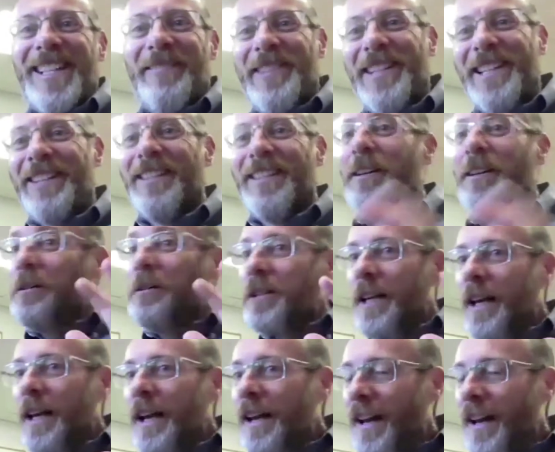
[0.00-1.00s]
I'm thinking,
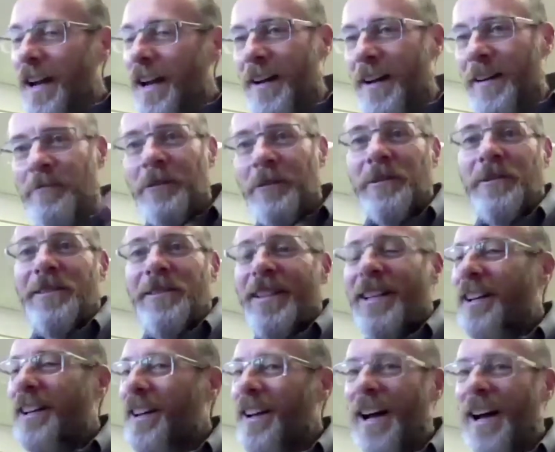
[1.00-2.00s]
okay, I will.
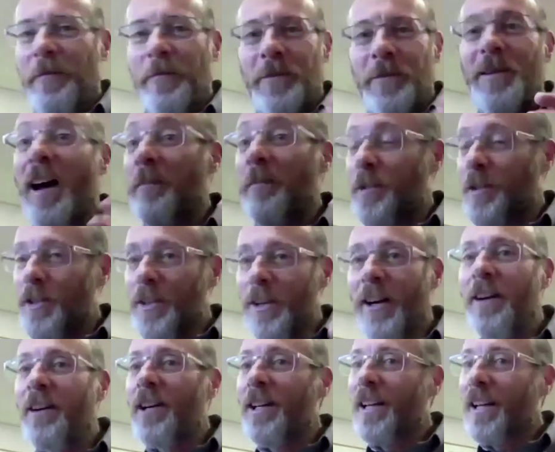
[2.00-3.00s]
I'm I'm
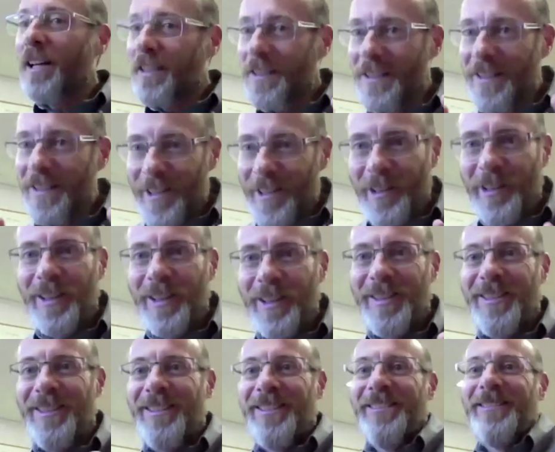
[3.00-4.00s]
sorry I didn't
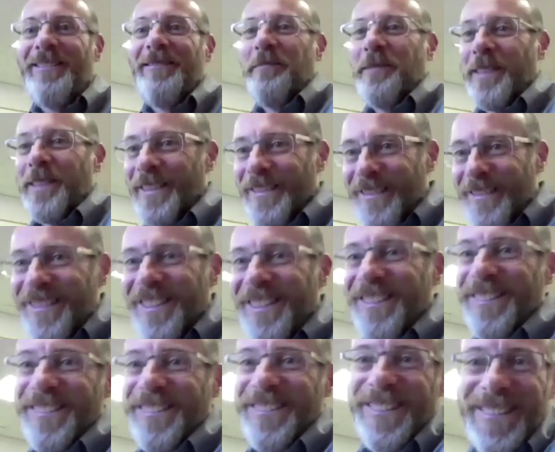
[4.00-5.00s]
trust you,
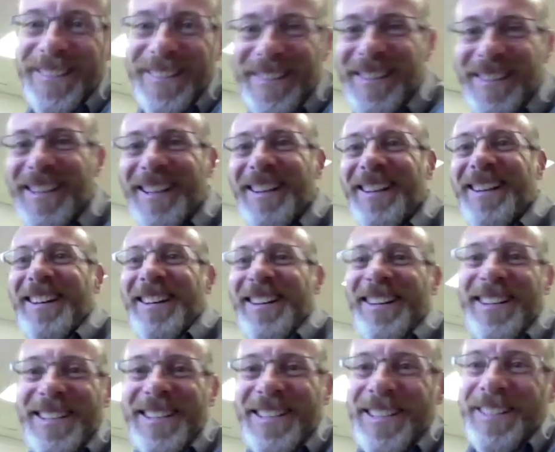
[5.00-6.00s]

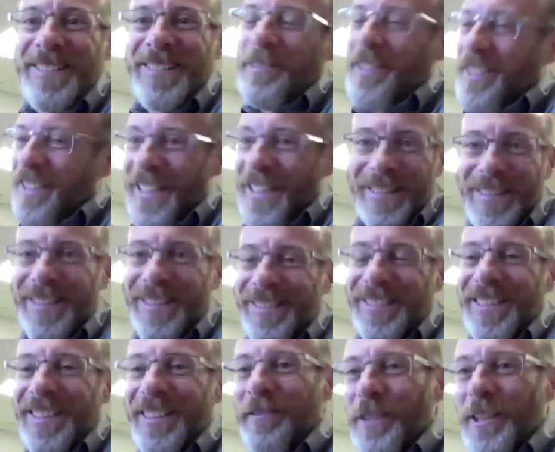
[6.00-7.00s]
but uh, but yeah,
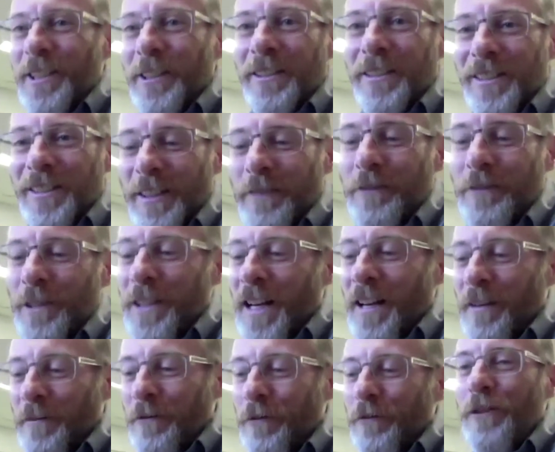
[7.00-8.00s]
clearly if you don't if you're
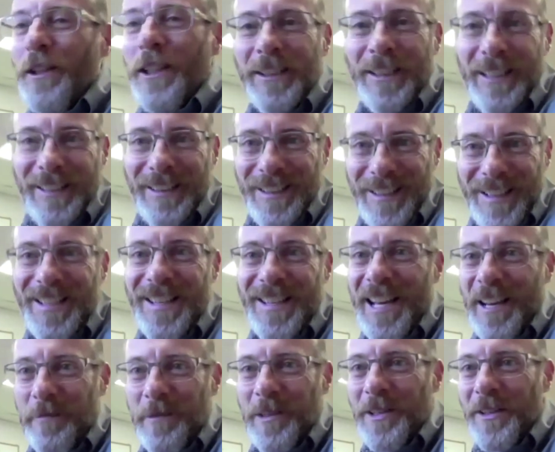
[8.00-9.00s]
not feeling the
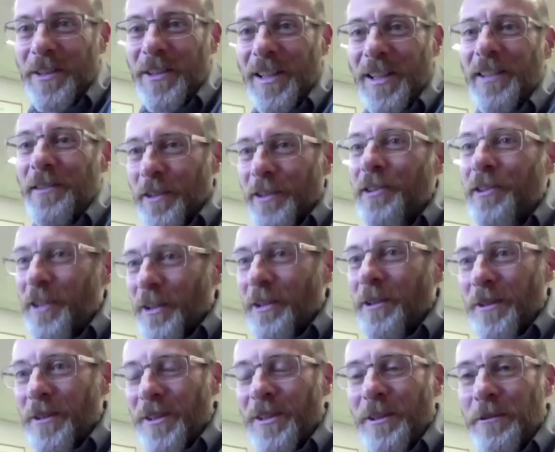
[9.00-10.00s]
same as your sensor
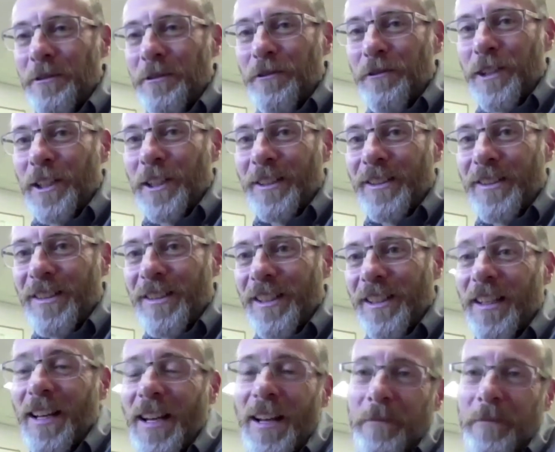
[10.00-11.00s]
shows, do a finger
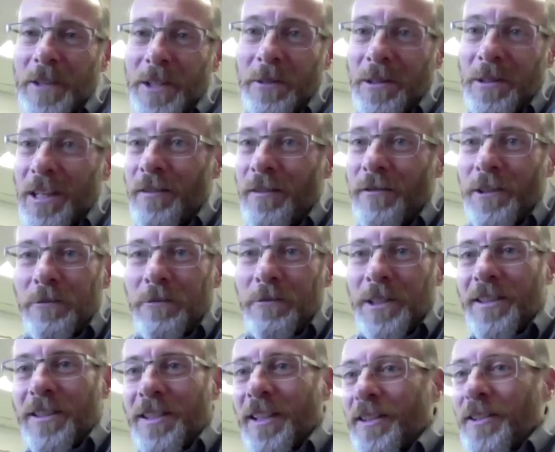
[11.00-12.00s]
stick. So even
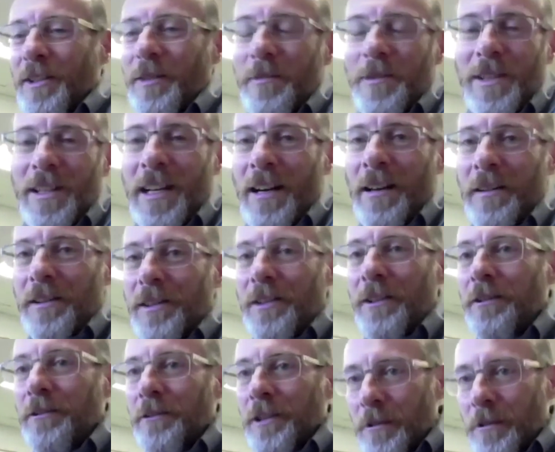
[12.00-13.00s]
with systems now that
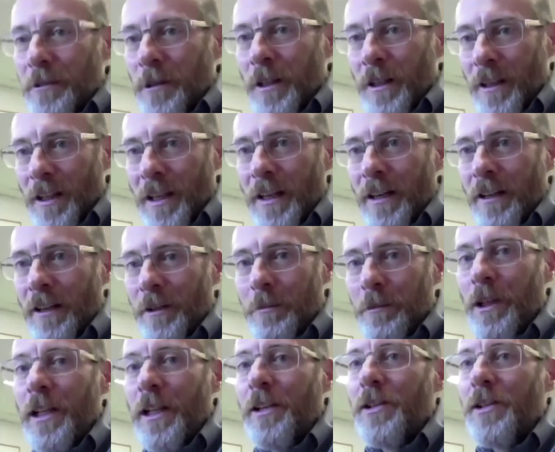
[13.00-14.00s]
don't require
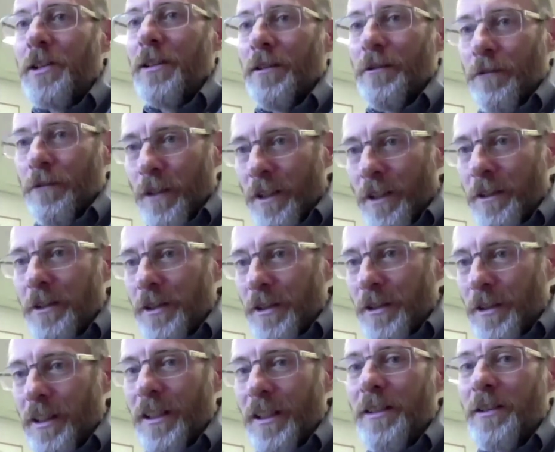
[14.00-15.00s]
calibration, finger
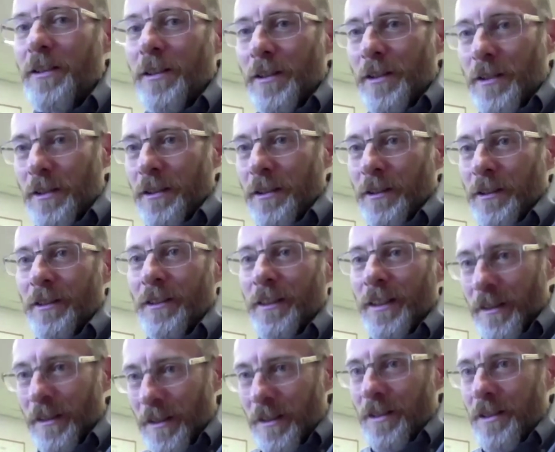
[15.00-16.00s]
sticks are still
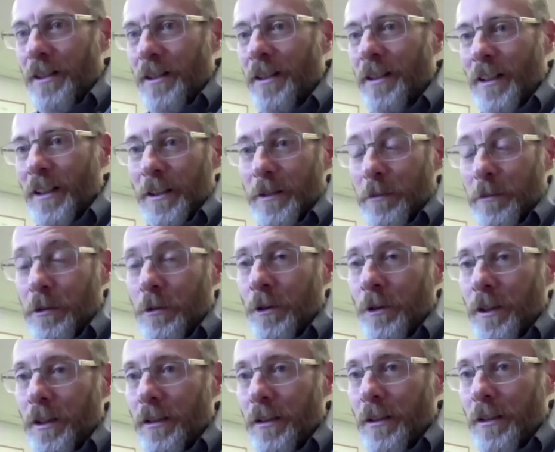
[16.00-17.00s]
necessary and
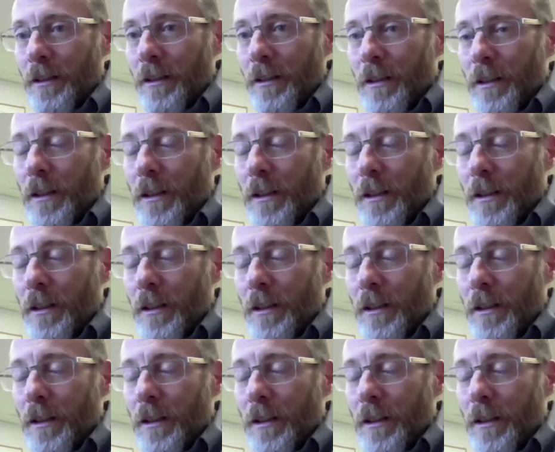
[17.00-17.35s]
important.